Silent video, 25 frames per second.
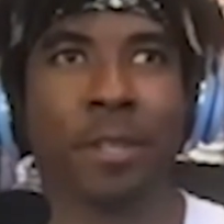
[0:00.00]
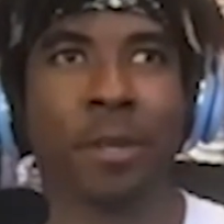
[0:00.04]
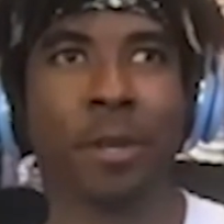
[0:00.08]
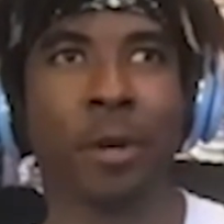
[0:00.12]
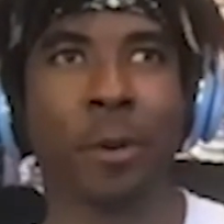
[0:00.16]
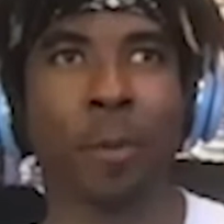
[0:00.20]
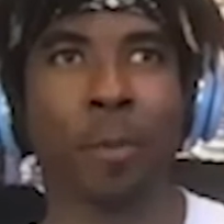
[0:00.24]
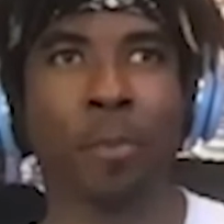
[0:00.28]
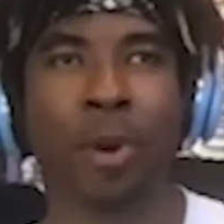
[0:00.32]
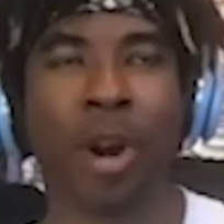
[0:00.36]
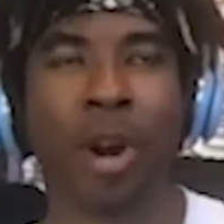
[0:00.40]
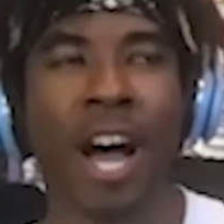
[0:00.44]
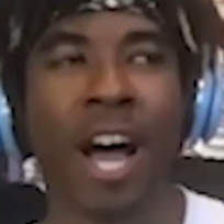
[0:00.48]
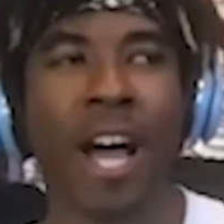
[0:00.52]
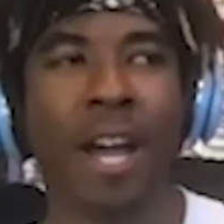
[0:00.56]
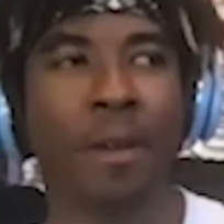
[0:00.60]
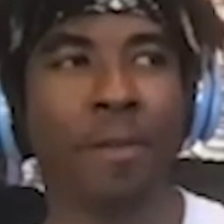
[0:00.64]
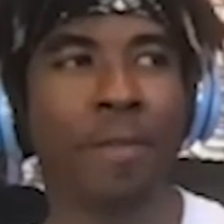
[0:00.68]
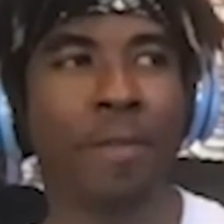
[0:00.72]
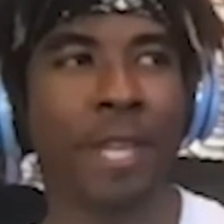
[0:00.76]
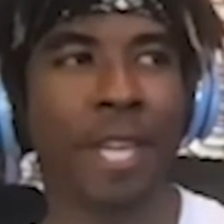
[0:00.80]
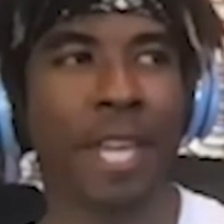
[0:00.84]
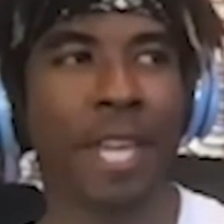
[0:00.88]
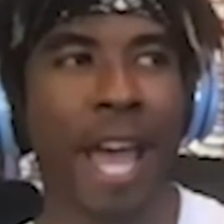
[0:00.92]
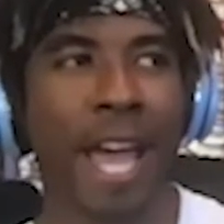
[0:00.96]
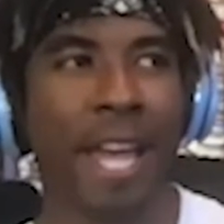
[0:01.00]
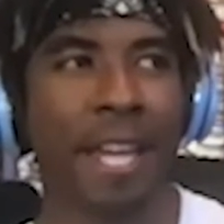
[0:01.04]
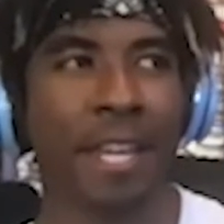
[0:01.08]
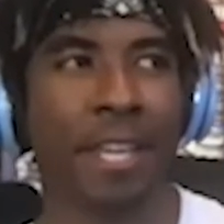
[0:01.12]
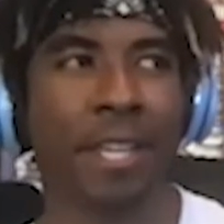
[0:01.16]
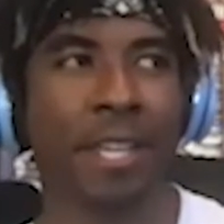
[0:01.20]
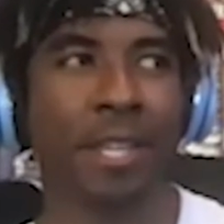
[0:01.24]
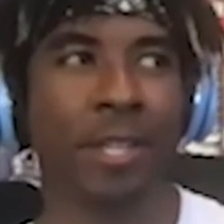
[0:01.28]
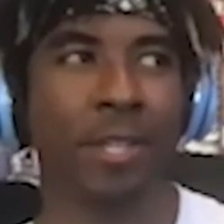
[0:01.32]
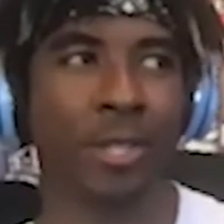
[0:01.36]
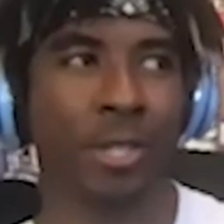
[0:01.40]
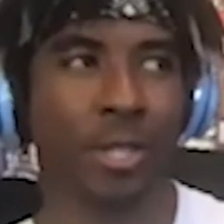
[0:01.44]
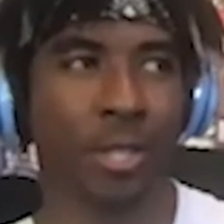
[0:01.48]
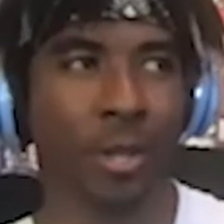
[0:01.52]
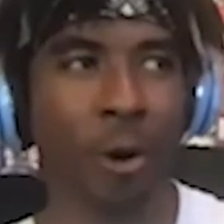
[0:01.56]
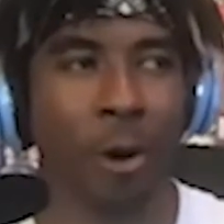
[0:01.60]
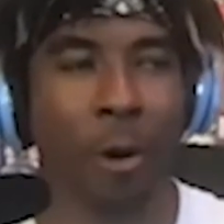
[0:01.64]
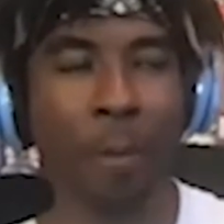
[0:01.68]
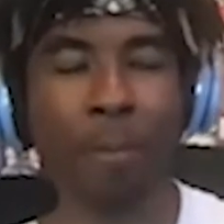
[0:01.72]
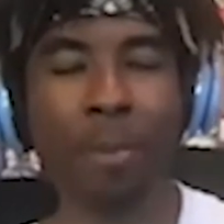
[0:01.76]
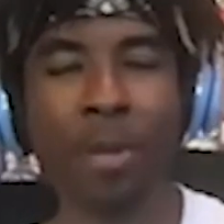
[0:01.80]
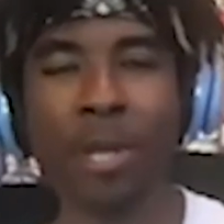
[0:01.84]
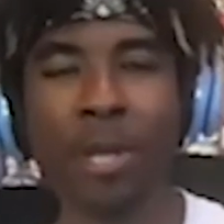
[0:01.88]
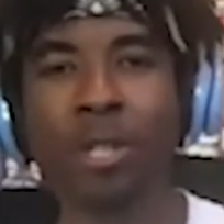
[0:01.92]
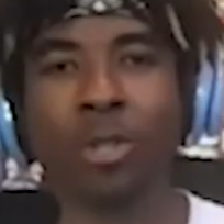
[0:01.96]
Pride of the Yankees.
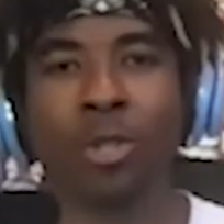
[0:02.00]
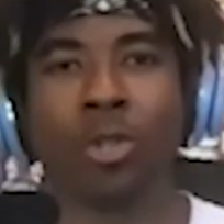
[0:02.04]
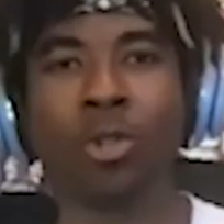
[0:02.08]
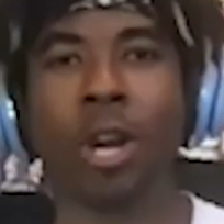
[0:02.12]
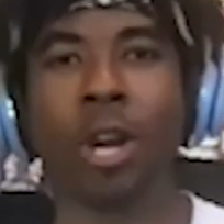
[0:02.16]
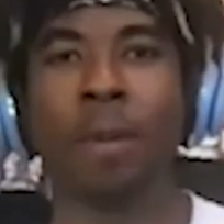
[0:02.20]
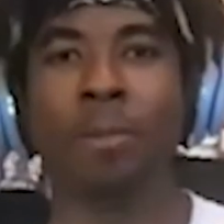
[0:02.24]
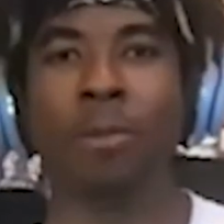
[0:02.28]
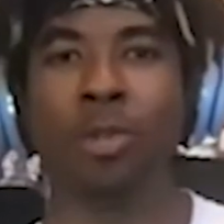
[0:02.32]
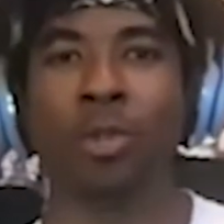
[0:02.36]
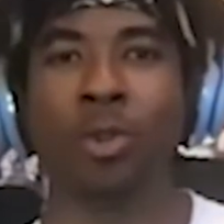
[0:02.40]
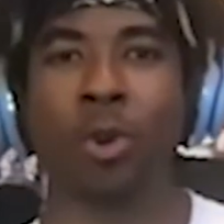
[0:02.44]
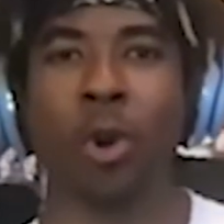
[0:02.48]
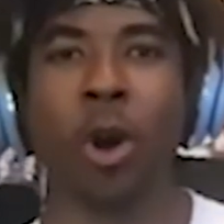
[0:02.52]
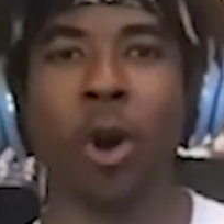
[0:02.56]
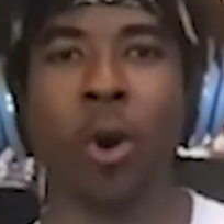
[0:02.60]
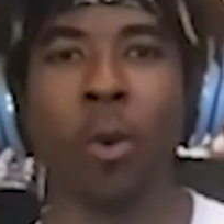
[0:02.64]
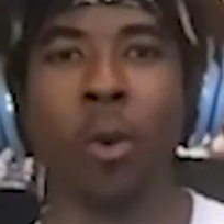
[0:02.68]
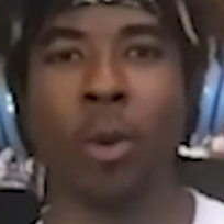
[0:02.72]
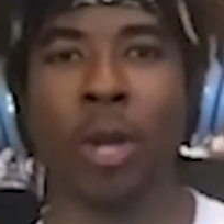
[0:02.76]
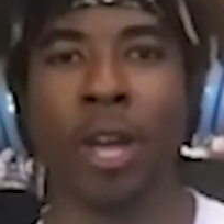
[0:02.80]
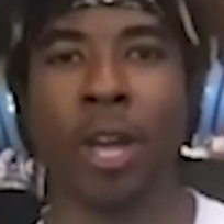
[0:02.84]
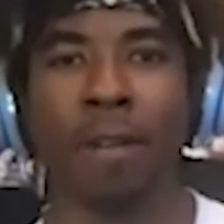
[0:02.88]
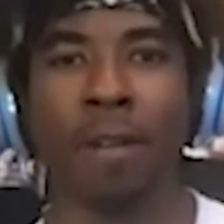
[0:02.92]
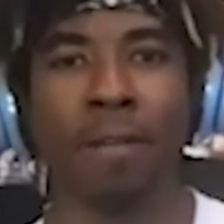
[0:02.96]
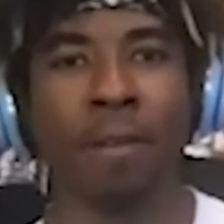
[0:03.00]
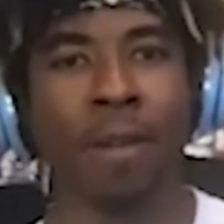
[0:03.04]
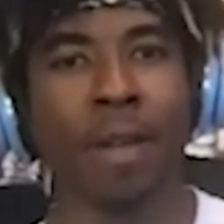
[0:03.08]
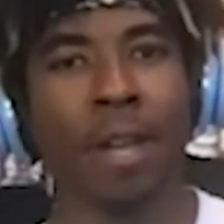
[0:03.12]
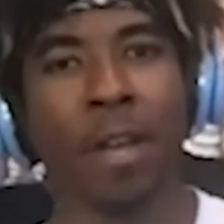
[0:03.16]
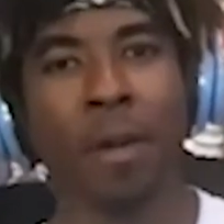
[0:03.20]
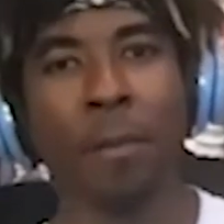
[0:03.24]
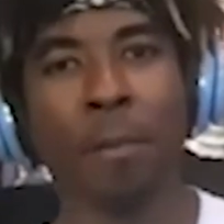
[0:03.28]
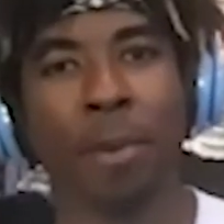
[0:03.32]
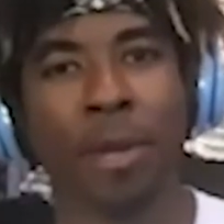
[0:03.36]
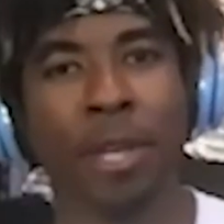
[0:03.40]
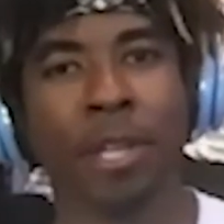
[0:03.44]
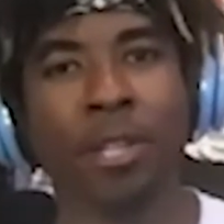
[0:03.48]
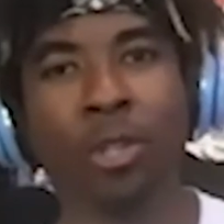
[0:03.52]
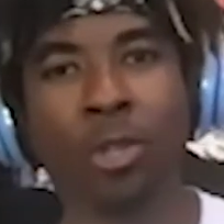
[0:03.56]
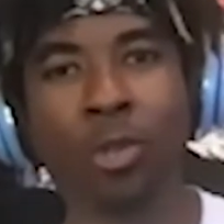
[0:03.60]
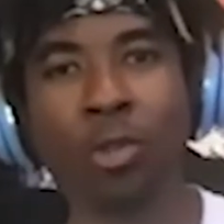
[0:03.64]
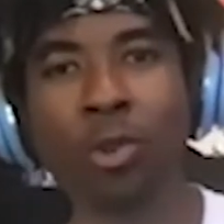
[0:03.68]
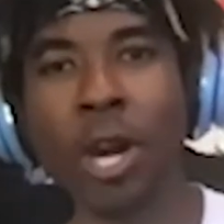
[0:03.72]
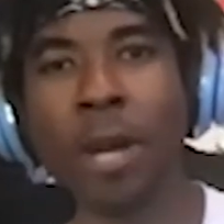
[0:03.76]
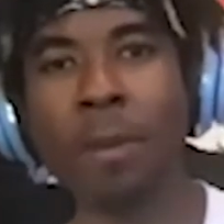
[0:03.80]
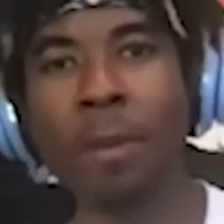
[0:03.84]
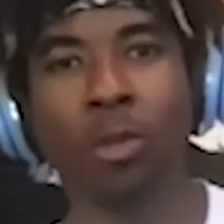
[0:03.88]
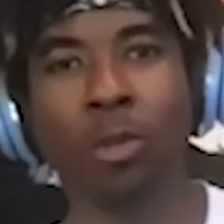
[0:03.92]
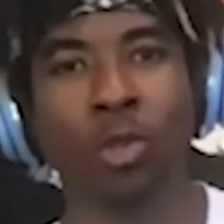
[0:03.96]
On Pinstripe Strong, we have
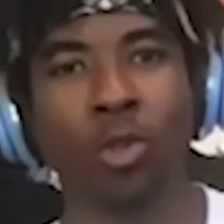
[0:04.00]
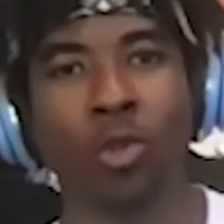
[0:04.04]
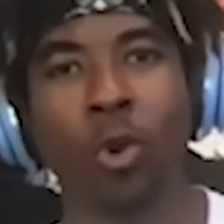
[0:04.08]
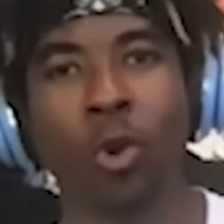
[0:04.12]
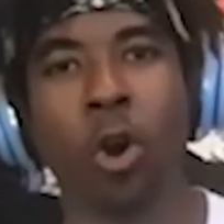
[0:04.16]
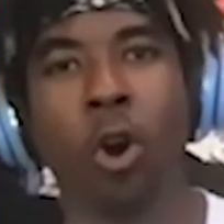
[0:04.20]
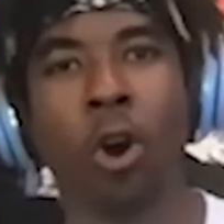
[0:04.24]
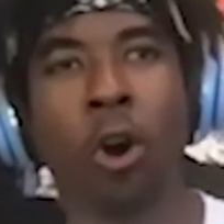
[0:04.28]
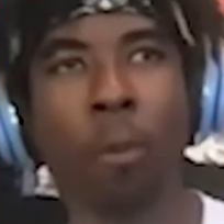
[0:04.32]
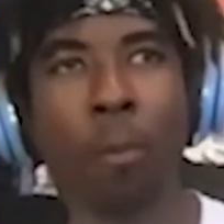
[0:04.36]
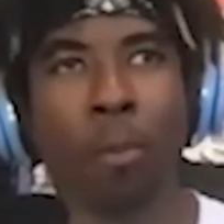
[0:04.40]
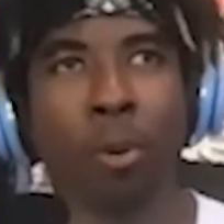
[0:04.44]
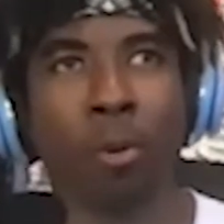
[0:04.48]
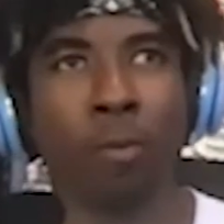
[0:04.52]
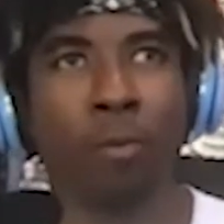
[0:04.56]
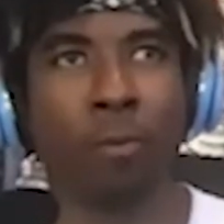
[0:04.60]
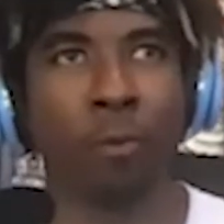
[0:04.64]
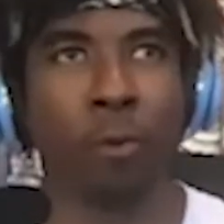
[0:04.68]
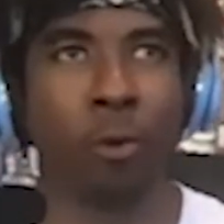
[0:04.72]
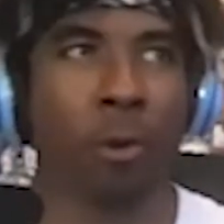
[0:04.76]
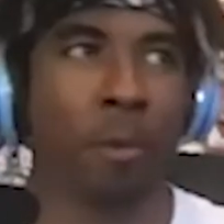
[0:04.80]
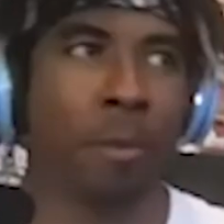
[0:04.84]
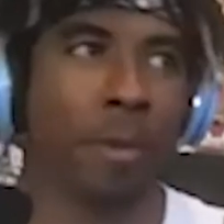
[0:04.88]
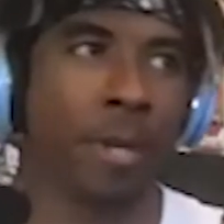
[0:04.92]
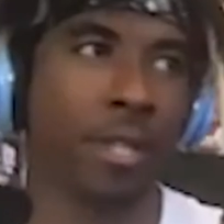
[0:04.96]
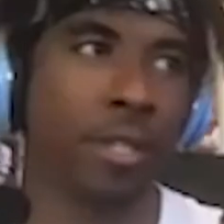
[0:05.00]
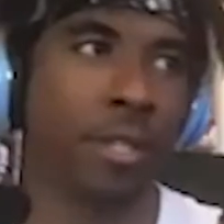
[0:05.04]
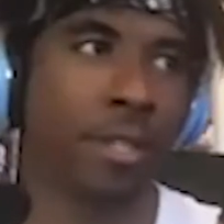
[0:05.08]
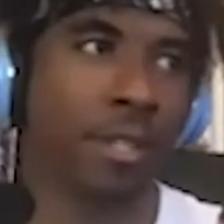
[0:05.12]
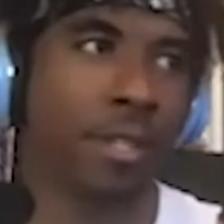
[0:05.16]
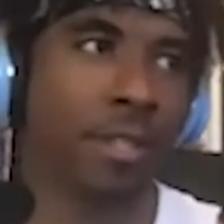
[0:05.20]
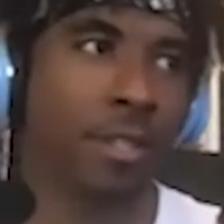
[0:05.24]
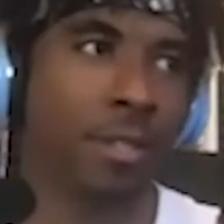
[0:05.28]
Pinstripe Strong Performance.